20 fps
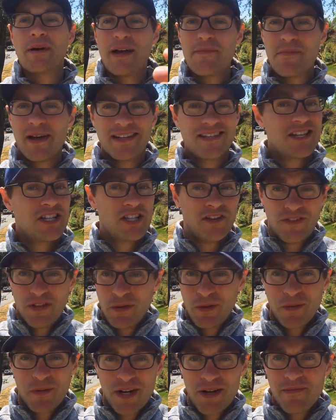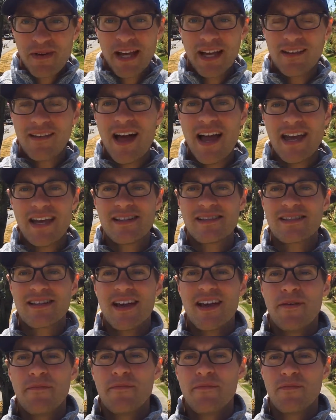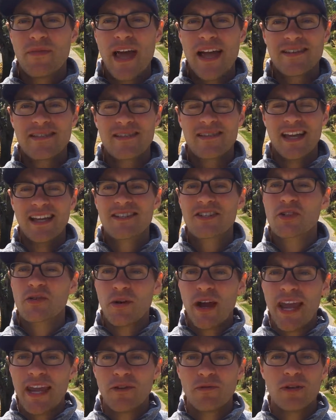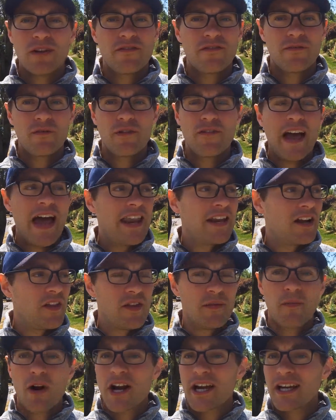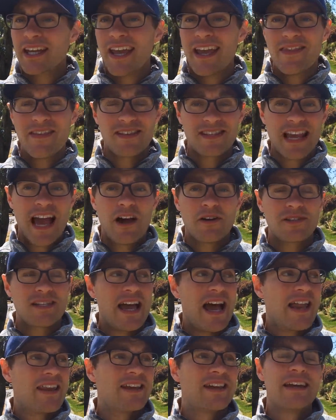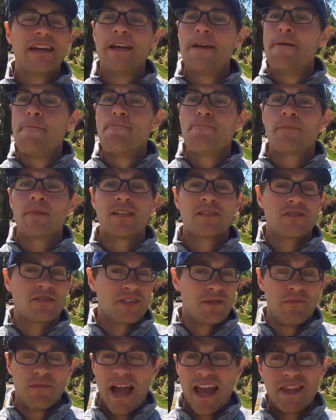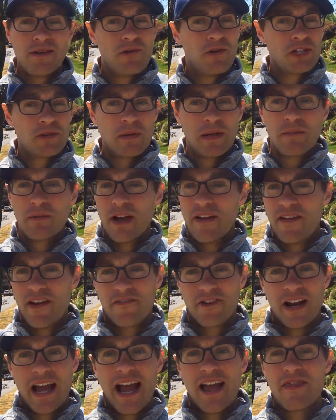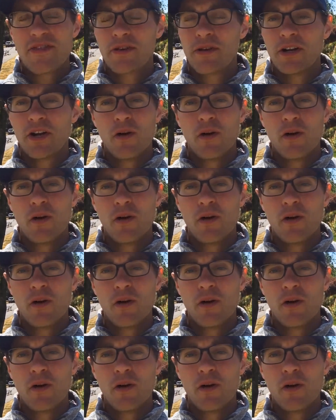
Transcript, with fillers: my message if you were one of my clients. Um, that's, that's great. We've, we've had it on the market. This house had this is the, I had the most people I've ever had through